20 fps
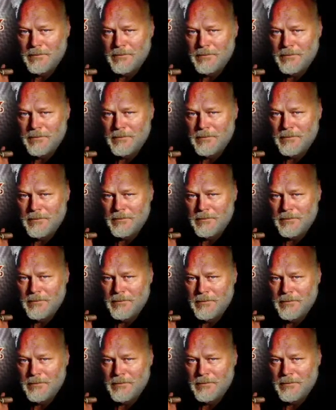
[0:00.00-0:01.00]

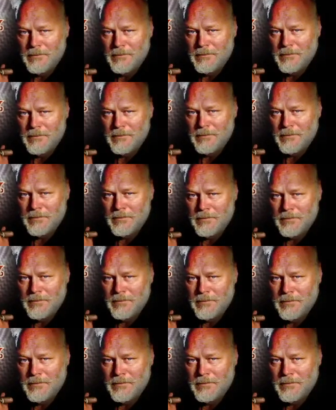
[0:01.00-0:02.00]

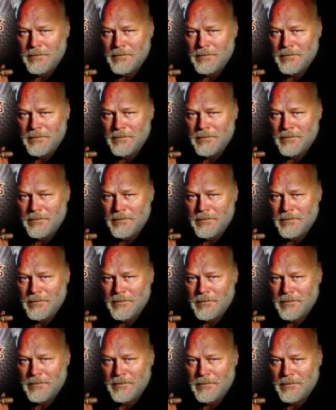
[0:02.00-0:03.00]

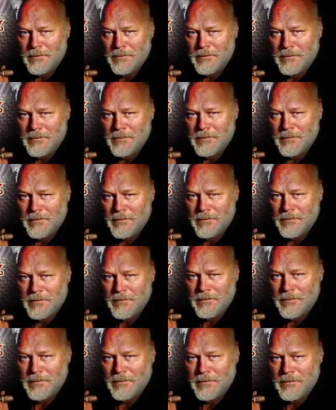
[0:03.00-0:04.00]

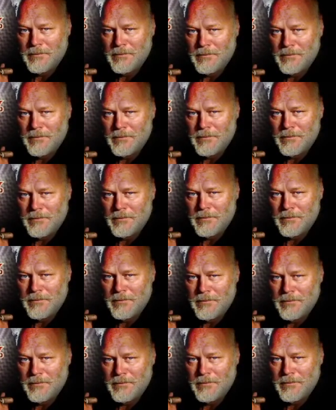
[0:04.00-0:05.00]

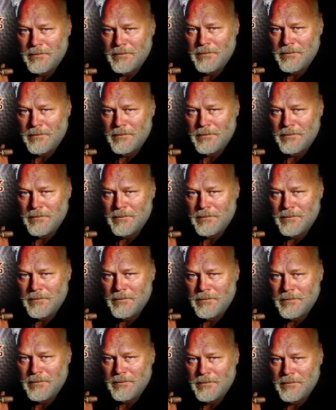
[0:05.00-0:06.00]

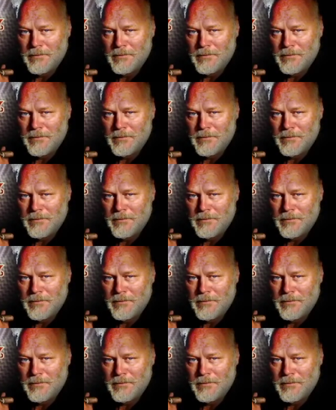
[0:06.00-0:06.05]
(not speaking)